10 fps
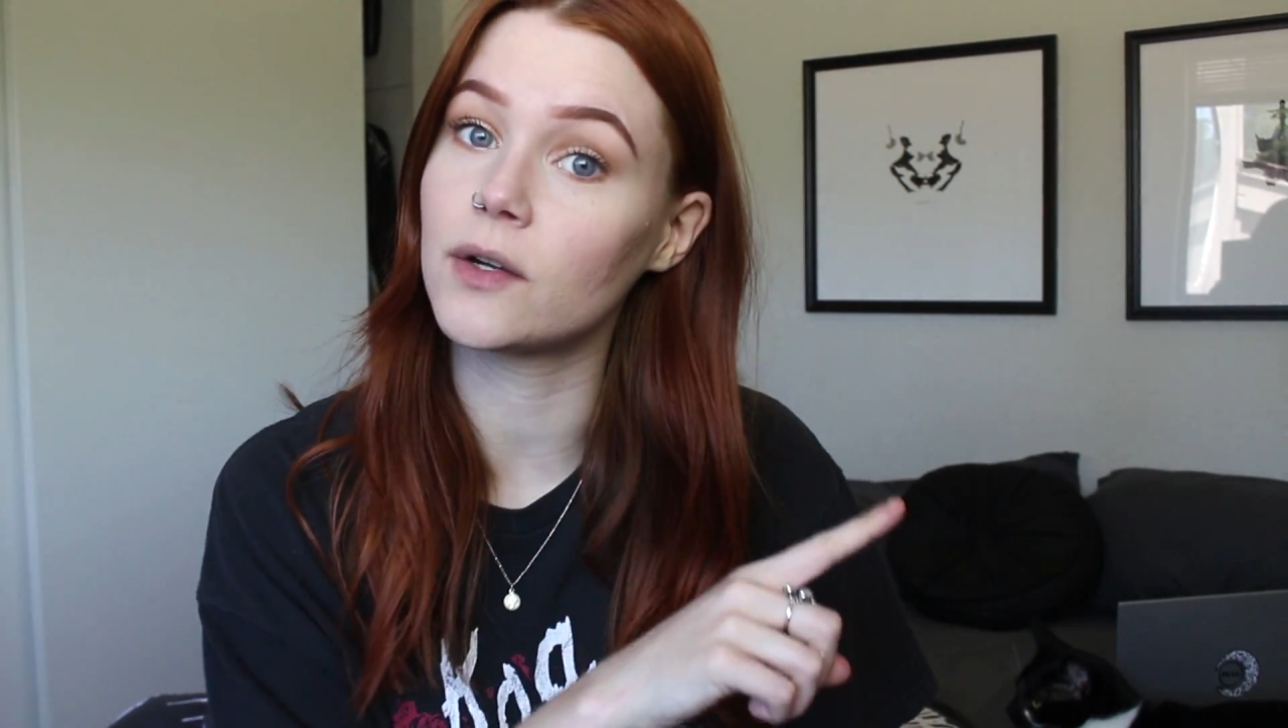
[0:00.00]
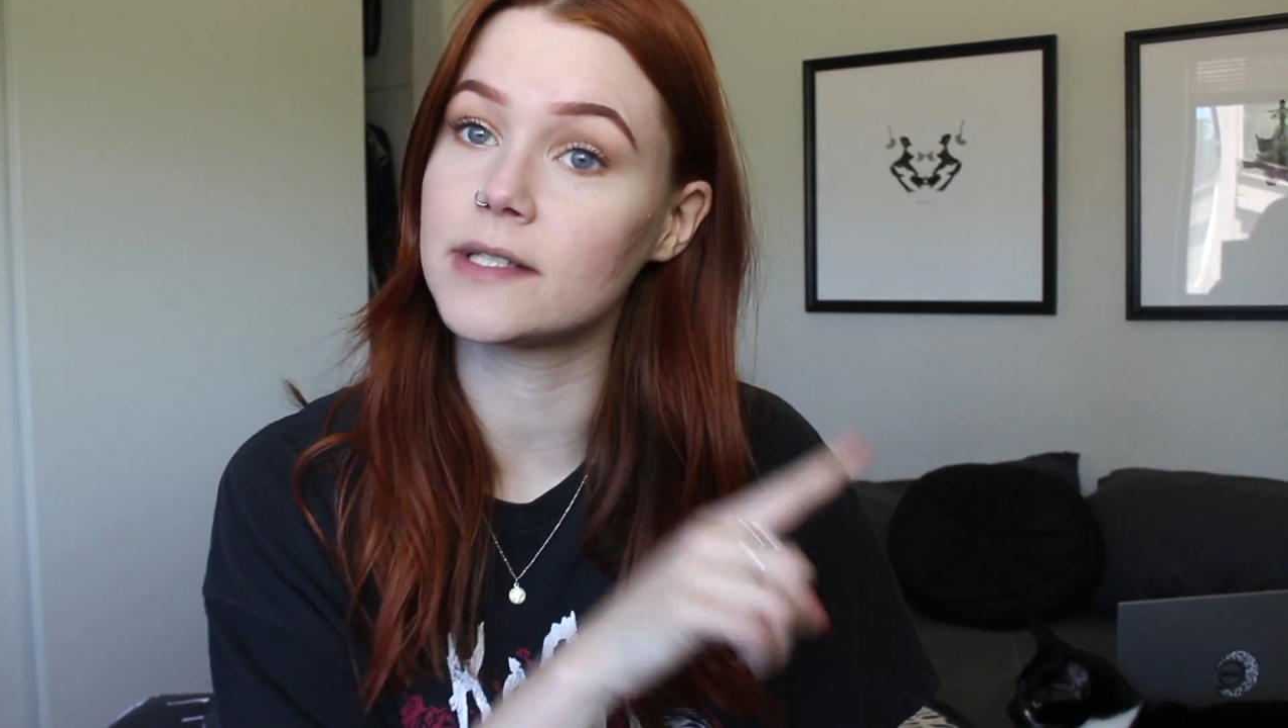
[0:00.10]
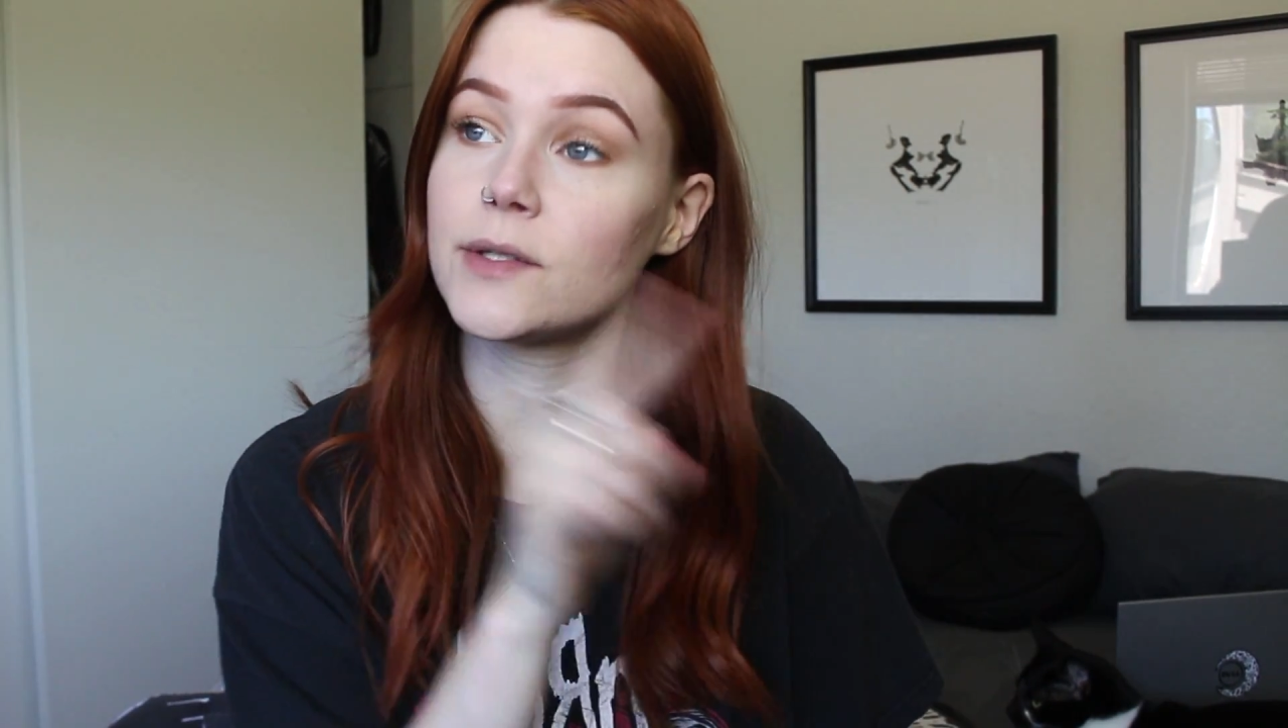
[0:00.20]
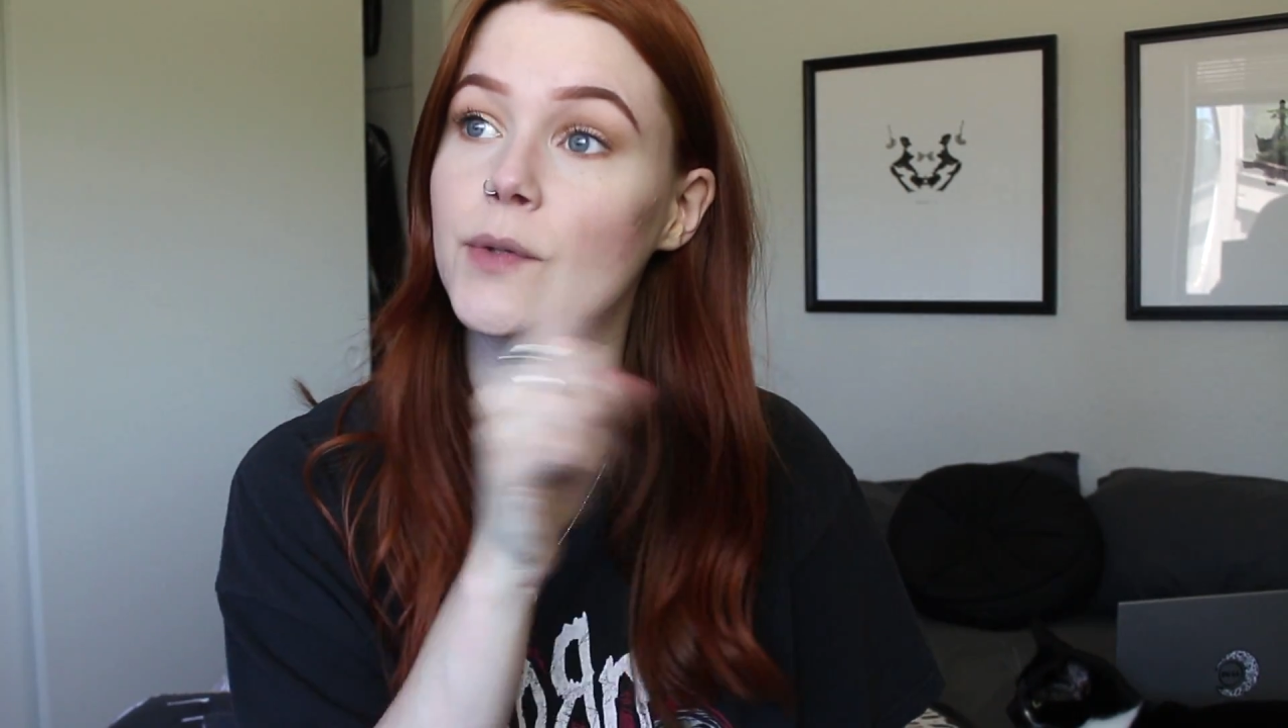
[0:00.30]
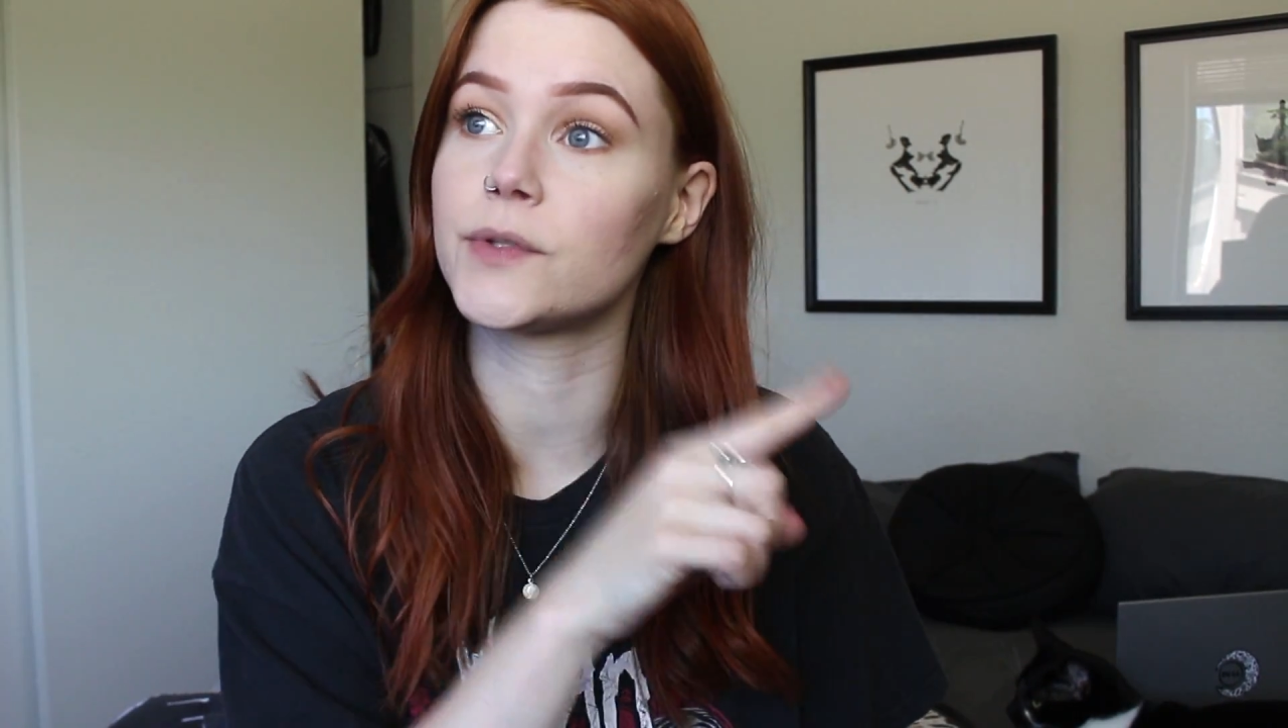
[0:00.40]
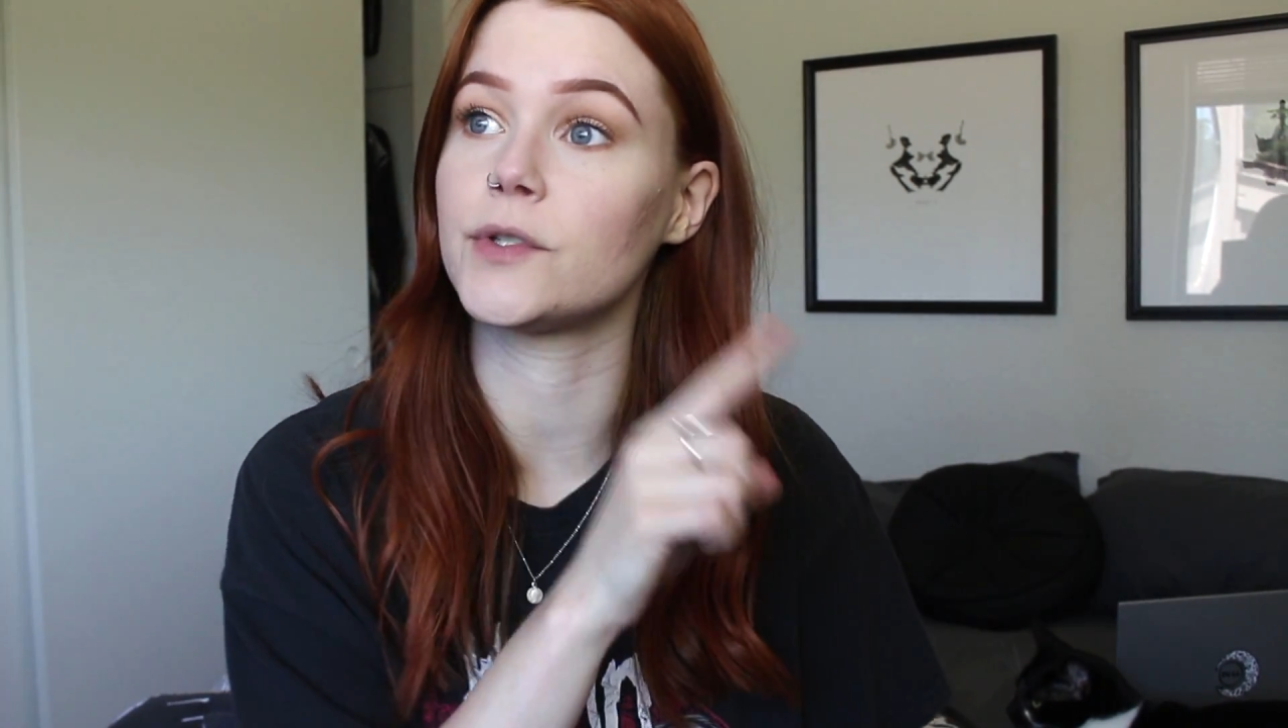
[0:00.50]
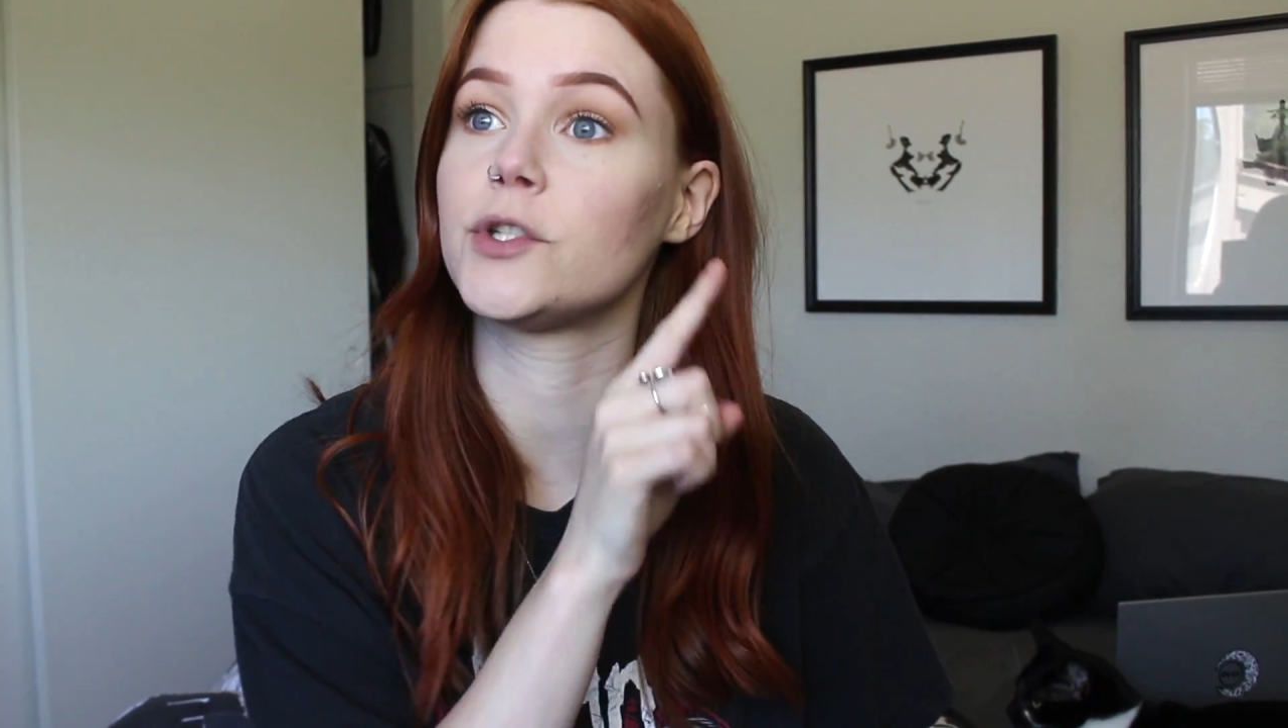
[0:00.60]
because those are